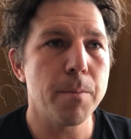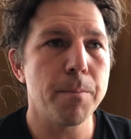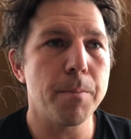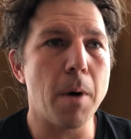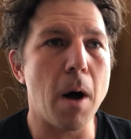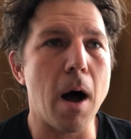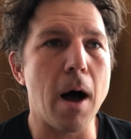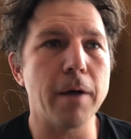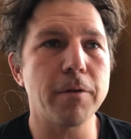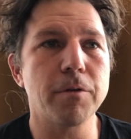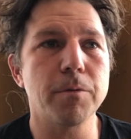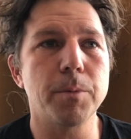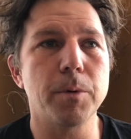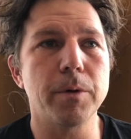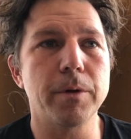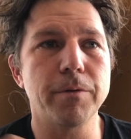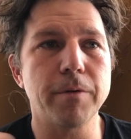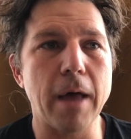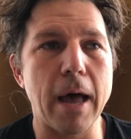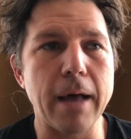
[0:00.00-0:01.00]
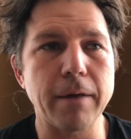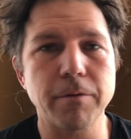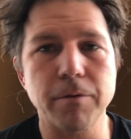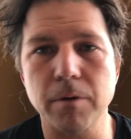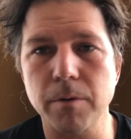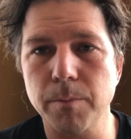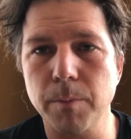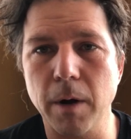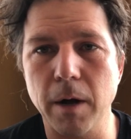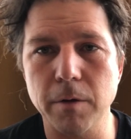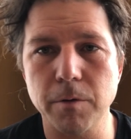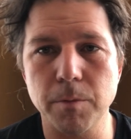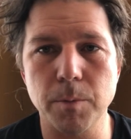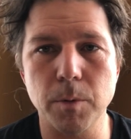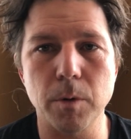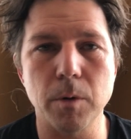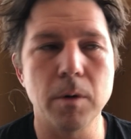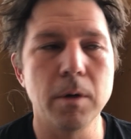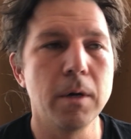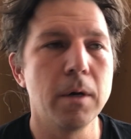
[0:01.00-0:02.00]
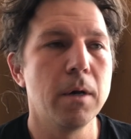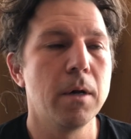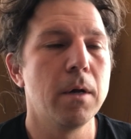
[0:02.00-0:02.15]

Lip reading: possible disaster, possible